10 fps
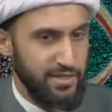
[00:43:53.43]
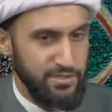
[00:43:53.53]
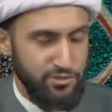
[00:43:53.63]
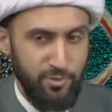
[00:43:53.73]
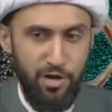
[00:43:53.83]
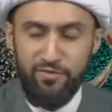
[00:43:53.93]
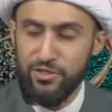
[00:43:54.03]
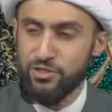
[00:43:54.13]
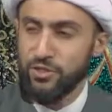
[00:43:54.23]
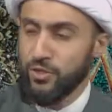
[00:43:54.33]
So the
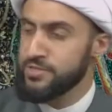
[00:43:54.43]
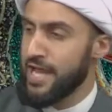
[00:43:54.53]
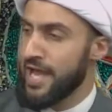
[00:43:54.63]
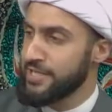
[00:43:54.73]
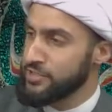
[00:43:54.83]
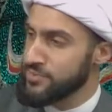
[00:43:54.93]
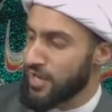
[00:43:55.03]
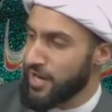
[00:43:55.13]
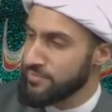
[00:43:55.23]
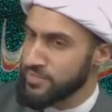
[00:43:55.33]
Prophet took Hussein into his
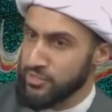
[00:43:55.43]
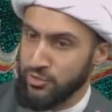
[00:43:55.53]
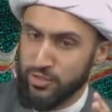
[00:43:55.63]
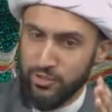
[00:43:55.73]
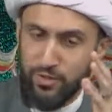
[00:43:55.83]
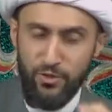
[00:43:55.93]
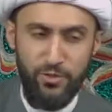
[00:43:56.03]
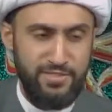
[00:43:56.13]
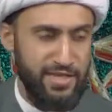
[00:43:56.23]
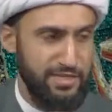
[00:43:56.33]
arms. He took you, O
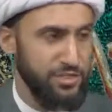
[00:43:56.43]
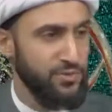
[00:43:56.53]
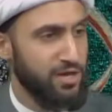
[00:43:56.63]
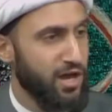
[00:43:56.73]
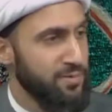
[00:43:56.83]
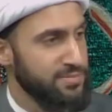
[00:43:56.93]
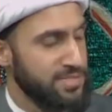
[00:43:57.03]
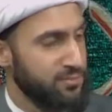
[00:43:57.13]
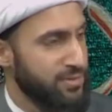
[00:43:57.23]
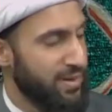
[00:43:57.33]
Hussein, into his arms
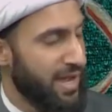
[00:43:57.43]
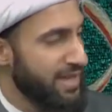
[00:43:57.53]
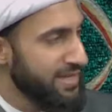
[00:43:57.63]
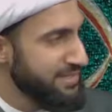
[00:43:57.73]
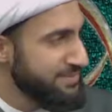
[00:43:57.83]
and went back.